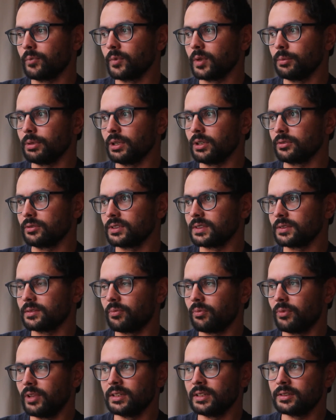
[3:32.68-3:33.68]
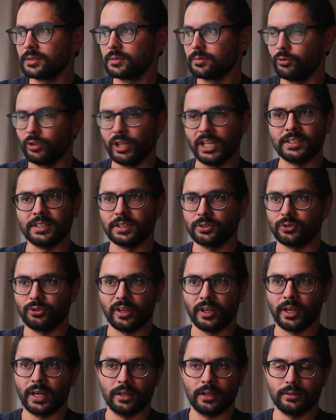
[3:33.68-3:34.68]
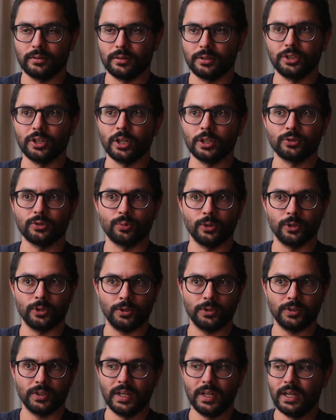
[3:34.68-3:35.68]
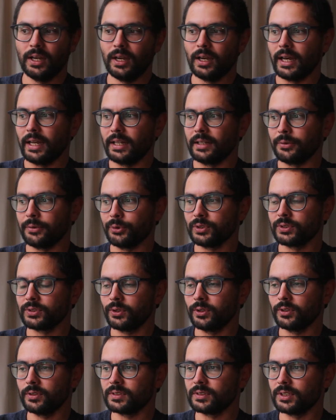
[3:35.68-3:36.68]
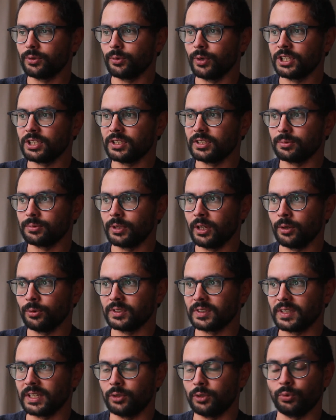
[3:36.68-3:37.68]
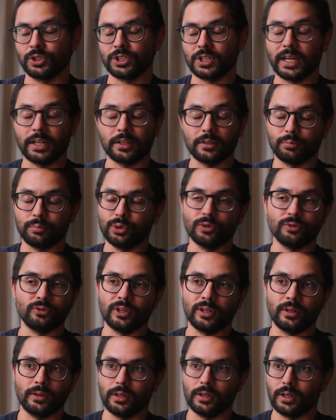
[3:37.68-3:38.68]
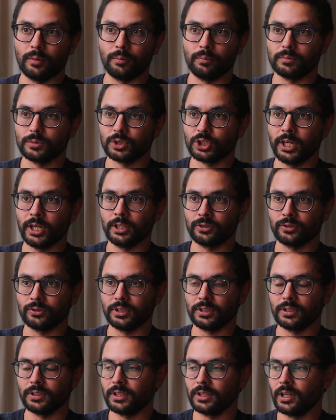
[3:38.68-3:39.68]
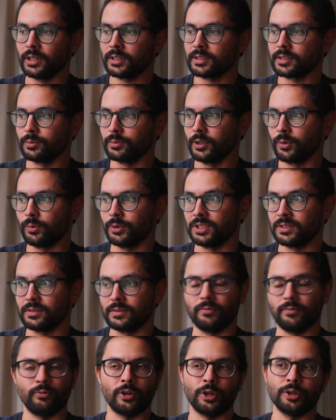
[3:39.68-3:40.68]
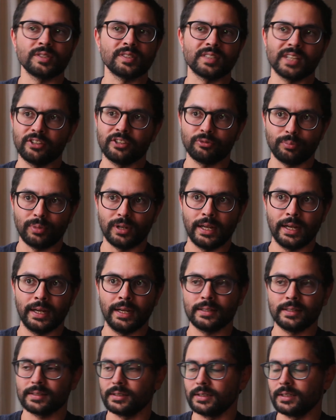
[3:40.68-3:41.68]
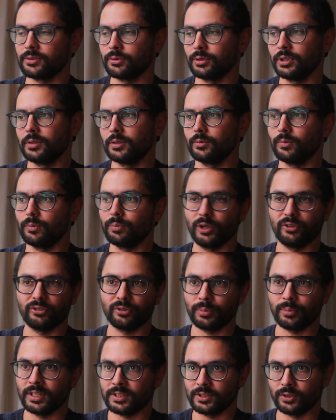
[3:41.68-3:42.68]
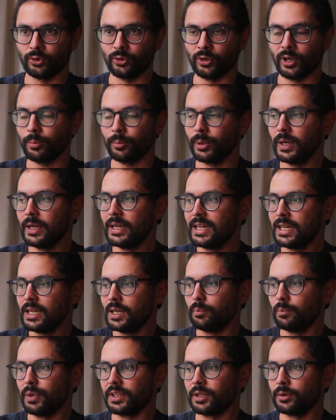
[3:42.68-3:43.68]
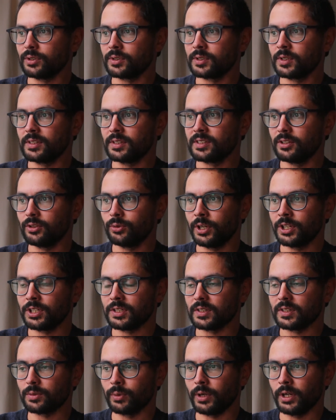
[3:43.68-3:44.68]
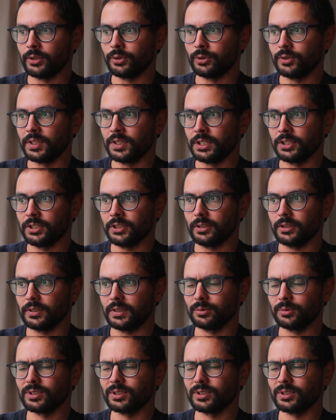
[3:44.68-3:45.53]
about things relating to the adult world. And there were certain situations when I was a kid, which I had a beautiful childhood in Luxembourg, which is a very safe place, and it's really a perfect place to grow up. But there were certain situations where I could hear,